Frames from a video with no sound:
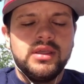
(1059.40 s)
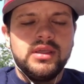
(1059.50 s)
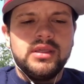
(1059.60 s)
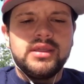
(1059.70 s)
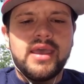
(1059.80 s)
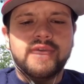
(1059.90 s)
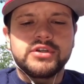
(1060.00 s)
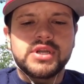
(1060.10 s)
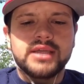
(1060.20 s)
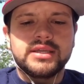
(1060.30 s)
the
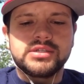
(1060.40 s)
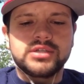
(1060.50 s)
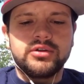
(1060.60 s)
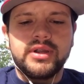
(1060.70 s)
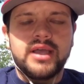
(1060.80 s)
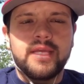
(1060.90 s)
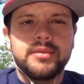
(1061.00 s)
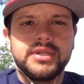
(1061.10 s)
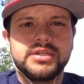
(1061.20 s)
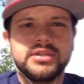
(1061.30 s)
Aftershock is just a great
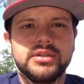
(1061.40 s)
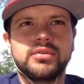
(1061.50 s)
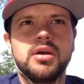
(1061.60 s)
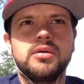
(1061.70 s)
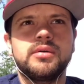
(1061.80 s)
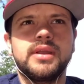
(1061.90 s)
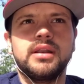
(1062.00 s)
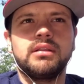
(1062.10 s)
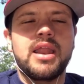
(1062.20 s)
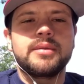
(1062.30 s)
competition throw, and
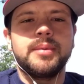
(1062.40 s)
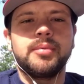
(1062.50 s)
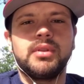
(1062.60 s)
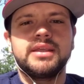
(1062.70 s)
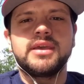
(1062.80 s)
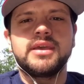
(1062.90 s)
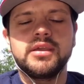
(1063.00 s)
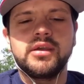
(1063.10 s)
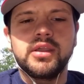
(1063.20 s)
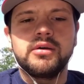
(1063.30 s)
a lot of people like that
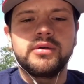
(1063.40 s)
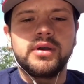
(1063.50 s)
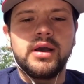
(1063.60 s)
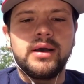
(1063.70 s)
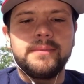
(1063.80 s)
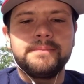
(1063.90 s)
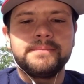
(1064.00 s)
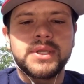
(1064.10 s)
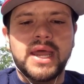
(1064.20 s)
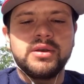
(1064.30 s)
yo-yo.
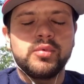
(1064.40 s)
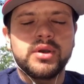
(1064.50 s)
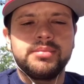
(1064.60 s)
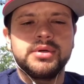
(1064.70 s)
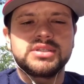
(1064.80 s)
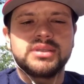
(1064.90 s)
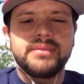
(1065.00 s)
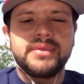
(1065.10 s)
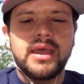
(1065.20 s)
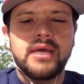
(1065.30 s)
I didn't want to put
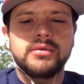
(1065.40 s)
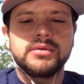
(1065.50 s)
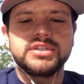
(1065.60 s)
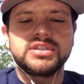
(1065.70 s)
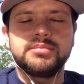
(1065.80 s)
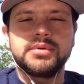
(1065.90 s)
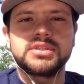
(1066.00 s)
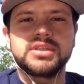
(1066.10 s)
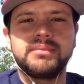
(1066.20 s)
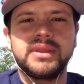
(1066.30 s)
something out just to put
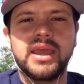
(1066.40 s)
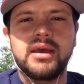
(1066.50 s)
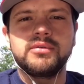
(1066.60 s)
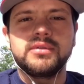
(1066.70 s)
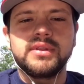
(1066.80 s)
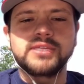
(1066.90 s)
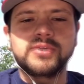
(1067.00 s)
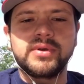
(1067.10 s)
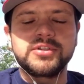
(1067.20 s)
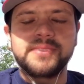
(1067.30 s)
something out. That's
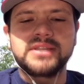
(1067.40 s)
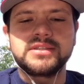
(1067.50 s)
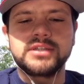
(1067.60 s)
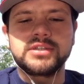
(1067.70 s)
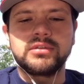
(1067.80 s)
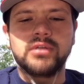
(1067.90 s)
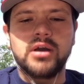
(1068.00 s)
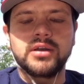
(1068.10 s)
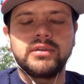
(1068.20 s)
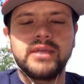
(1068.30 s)
why there's been such a
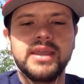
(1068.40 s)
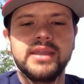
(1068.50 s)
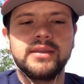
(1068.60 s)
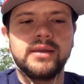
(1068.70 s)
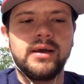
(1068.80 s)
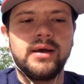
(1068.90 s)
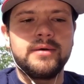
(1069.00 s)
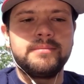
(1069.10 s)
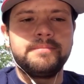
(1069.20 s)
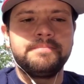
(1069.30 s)
long delay.
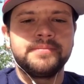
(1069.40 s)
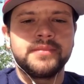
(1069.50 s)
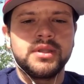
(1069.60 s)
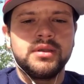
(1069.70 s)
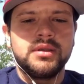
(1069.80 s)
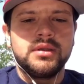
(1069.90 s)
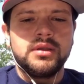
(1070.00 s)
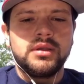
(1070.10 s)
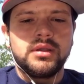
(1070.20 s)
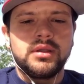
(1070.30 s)

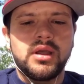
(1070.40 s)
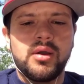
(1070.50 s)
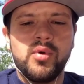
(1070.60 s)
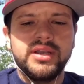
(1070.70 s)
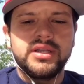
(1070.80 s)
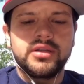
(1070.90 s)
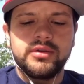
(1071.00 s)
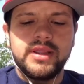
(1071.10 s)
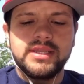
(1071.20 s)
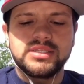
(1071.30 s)
I wanted to
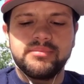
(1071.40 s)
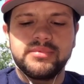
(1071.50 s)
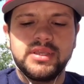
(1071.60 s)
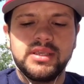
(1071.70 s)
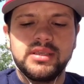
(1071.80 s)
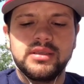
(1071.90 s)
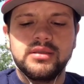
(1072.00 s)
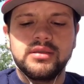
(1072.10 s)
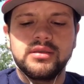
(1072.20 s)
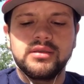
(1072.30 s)
create something
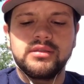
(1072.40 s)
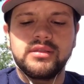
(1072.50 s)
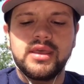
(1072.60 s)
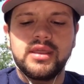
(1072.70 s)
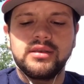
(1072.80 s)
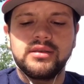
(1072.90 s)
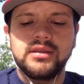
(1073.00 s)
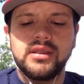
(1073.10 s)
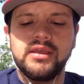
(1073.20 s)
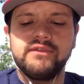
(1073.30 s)
that
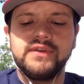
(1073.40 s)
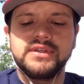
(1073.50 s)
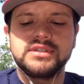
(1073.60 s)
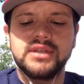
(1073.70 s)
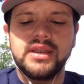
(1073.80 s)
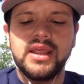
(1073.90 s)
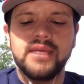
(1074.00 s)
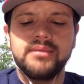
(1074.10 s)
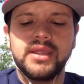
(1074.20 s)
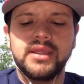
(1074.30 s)
it fits the
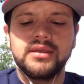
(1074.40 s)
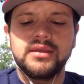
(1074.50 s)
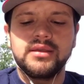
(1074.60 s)
name. Like,